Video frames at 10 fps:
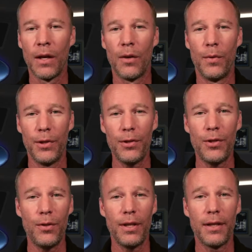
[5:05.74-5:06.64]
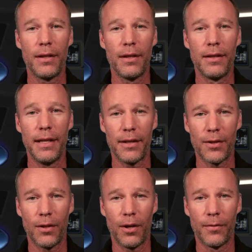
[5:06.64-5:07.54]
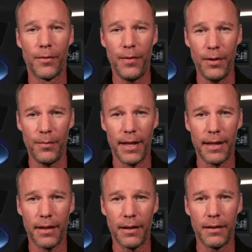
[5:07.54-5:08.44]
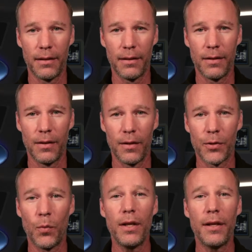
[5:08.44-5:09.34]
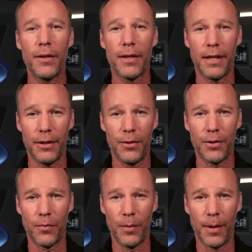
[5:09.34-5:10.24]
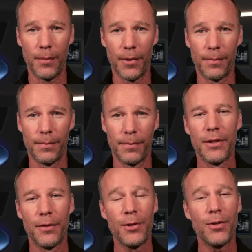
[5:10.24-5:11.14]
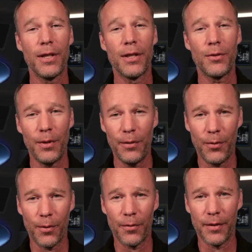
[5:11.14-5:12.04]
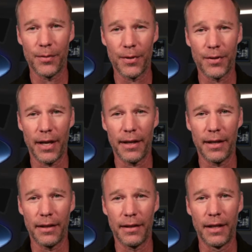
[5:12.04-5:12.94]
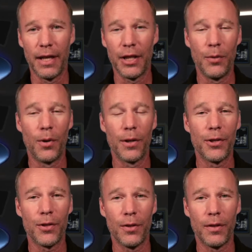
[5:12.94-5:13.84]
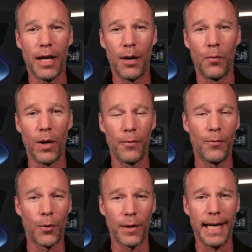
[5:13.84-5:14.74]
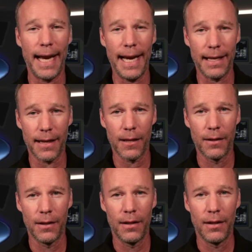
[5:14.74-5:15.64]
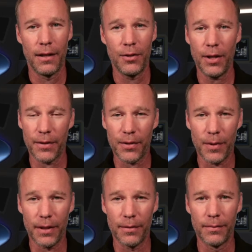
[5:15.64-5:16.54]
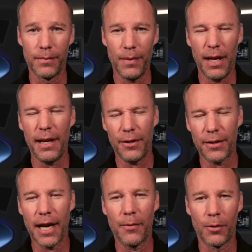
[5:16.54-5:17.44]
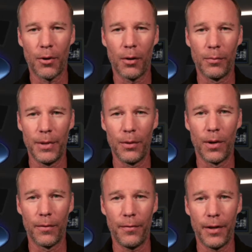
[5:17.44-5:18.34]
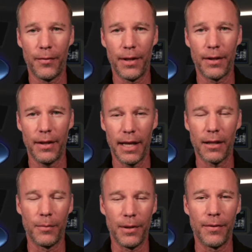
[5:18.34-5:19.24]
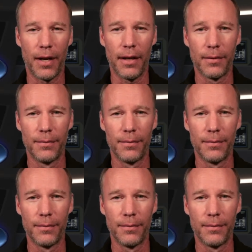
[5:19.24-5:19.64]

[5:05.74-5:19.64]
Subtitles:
When you're shooting DSLR for filmmaking, there's one other thing you should remember. So if you're shooting at 24 frames per second, you want to shoot at 1/48th shutter speed. Well, your camera will probably be 1/50th, and that'll be fine.